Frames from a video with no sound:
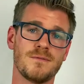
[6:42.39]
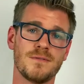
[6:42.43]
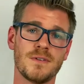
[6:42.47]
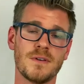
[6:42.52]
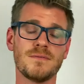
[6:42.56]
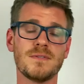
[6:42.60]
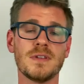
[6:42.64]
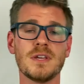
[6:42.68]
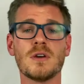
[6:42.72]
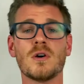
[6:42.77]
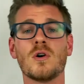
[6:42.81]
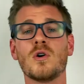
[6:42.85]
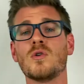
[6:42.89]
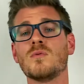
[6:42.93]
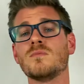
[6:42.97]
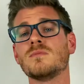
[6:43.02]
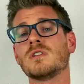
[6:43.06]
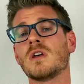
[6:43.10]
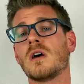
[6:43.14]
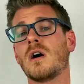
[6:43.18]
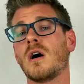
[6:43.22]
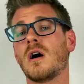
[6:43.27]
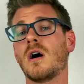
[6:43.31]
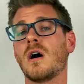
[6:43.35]
50
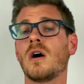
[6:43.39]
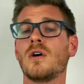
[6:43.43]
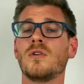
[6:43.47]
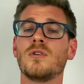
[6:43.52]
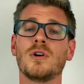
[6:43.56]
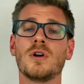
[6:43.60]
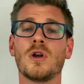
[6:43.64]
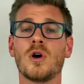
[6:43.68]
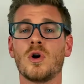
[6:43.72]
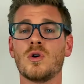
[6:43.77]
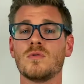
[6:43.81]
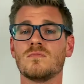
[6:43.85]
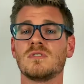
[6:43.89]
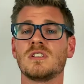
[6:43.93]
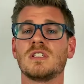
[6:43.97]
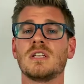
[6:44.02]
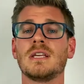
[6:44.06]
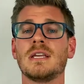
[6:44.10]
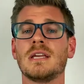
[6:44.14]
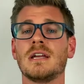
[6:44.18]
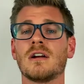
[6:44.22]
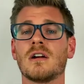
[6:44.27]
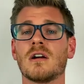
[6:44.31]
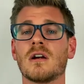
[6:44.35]
homes, 100 homes a
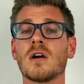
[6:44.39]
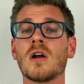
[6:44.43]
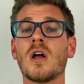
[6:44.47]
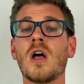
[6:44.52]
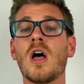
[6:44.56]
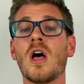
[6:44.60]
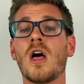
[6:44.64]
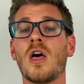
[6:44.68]
year,